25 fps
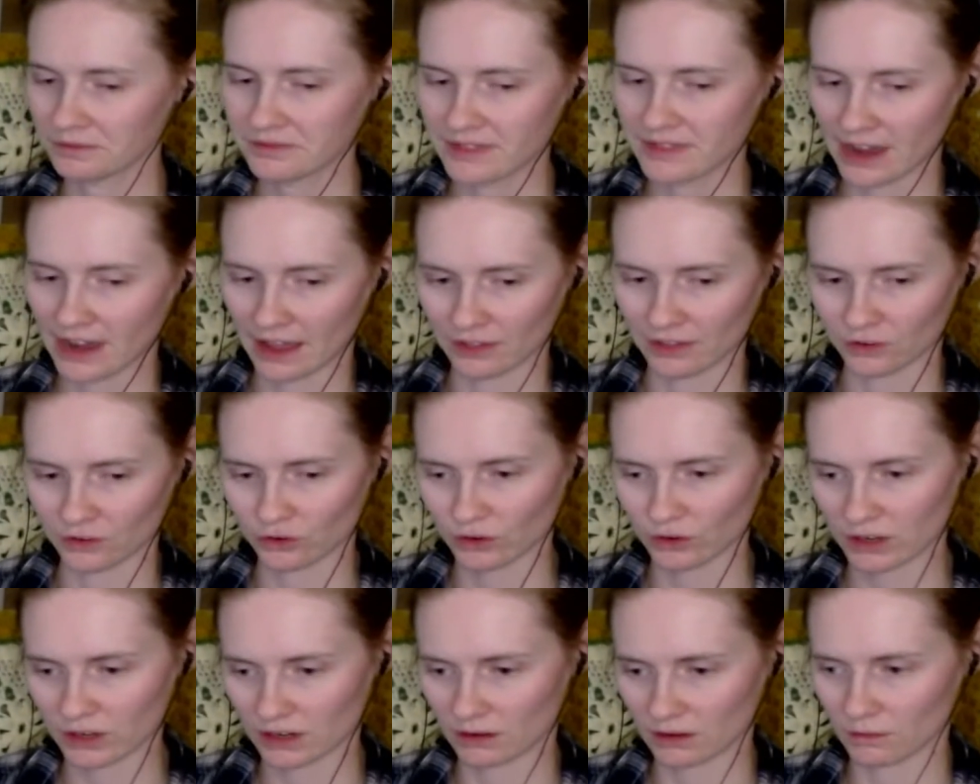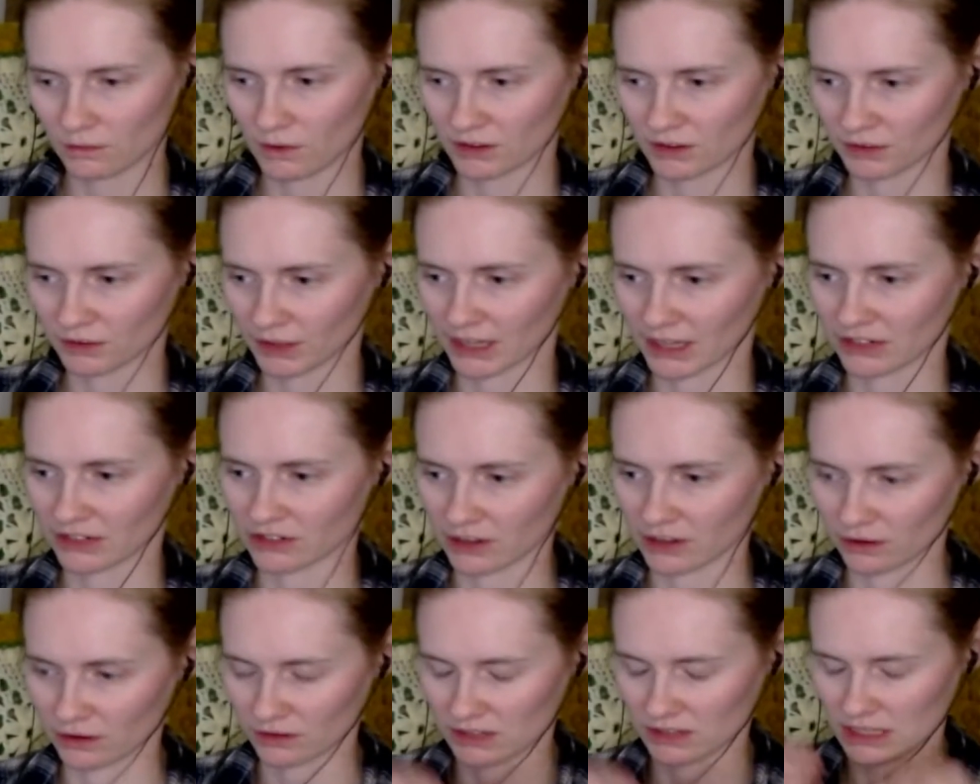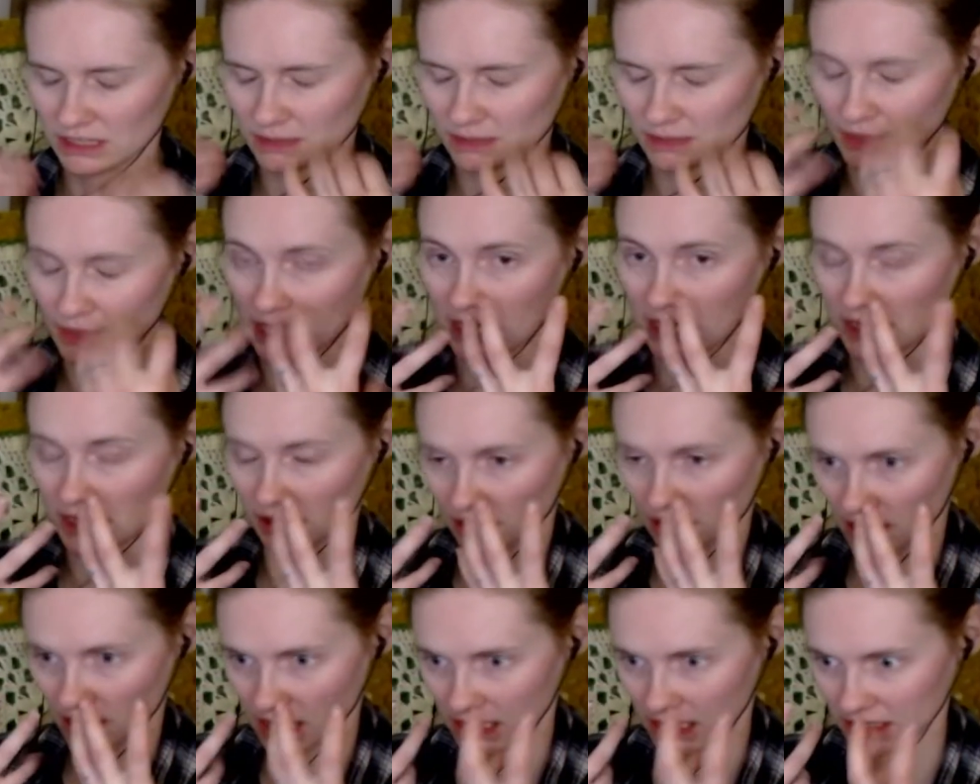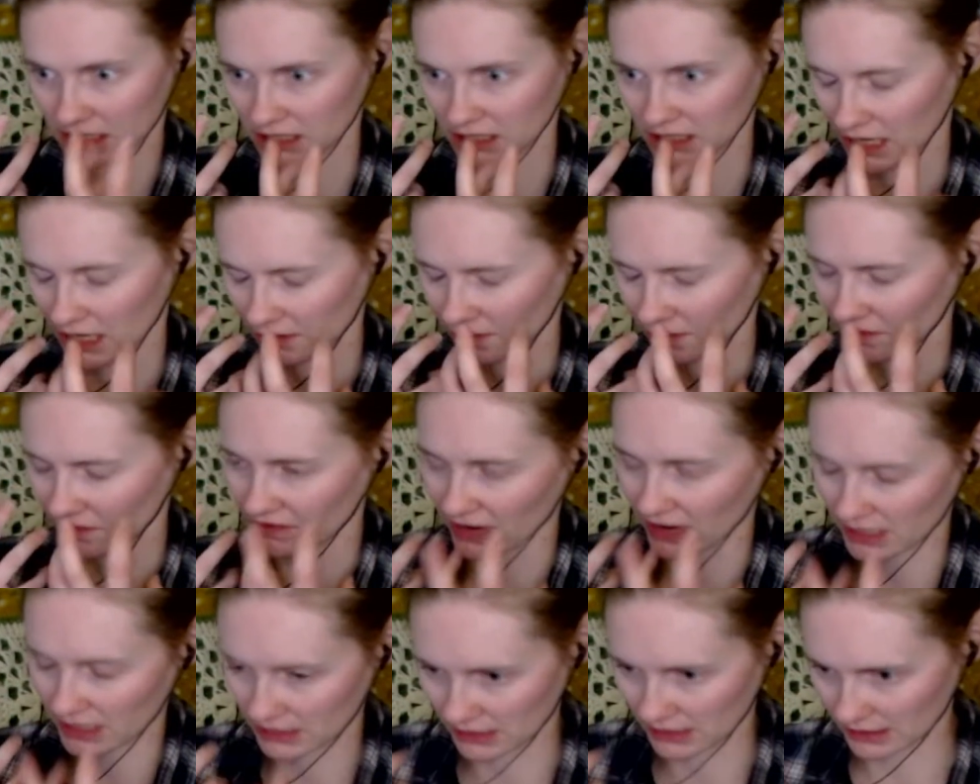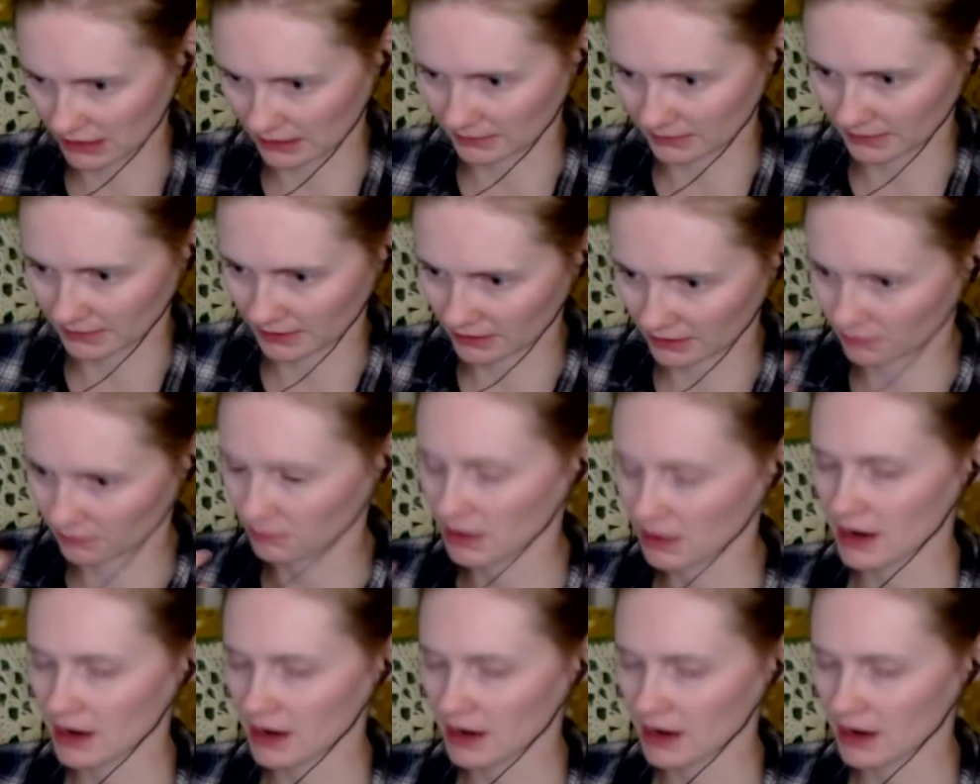Now the Trigger works like a drug. You see the pink in their eyes kind of affecting them, and they're